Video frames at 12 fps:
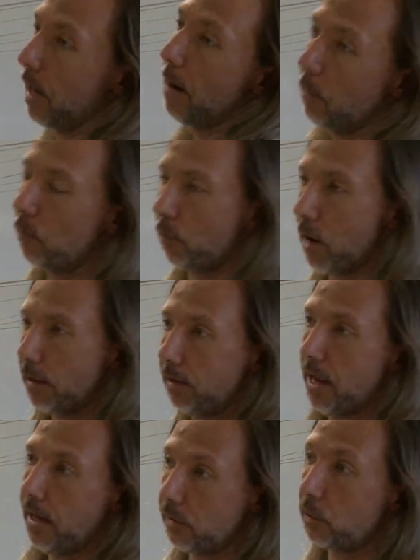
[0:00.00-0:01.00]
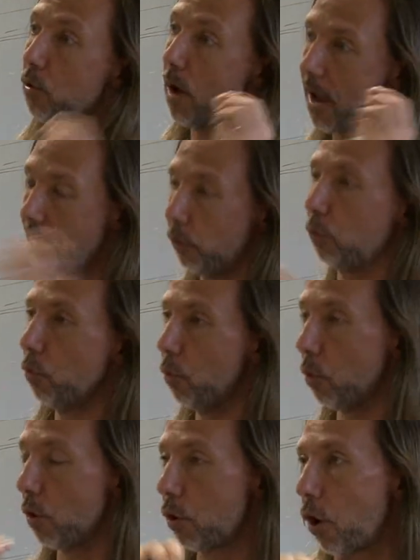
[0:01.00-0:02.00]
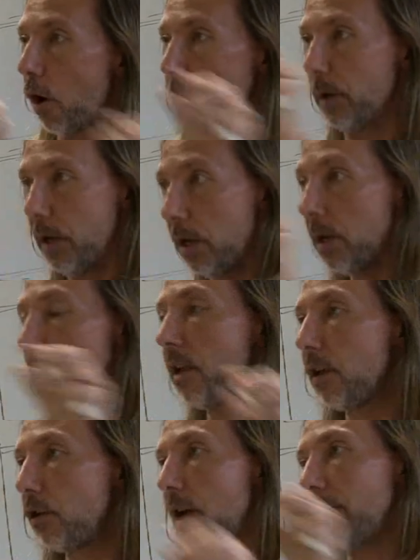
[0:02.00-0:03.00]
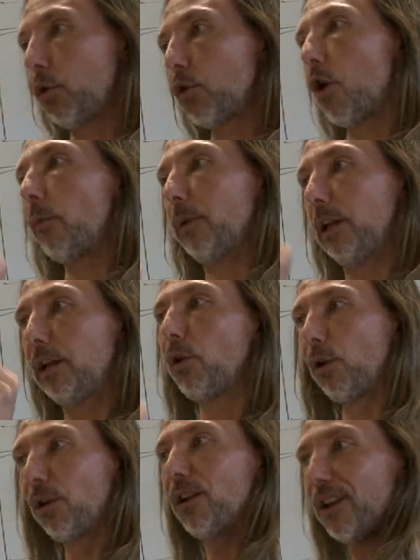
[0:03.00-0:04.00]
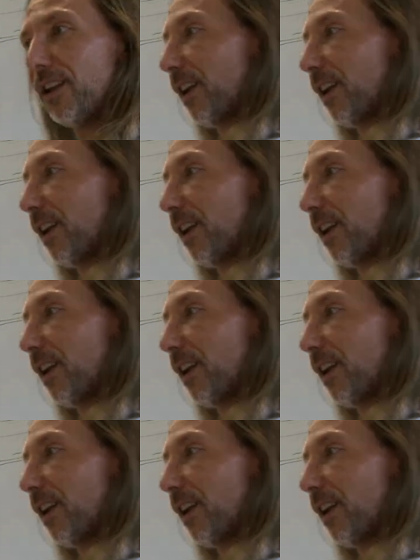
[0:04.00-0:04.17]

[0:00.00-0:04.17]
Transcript: type write text, you have to copy, you have to copy little,